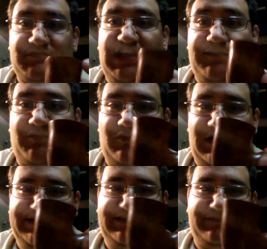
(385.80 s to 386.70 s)

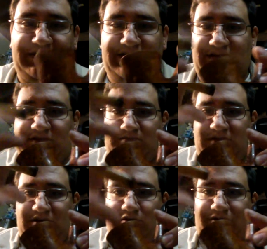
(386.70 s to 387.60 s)
Chamber-wise, I mean,
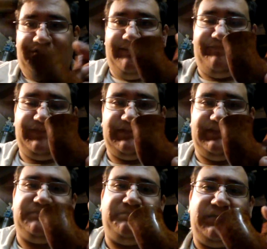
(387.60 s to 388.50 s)
my whole thumb fits
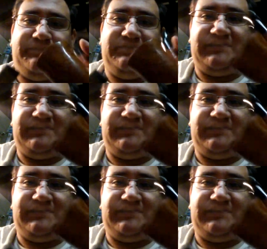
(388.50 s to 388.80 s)
in this pipe.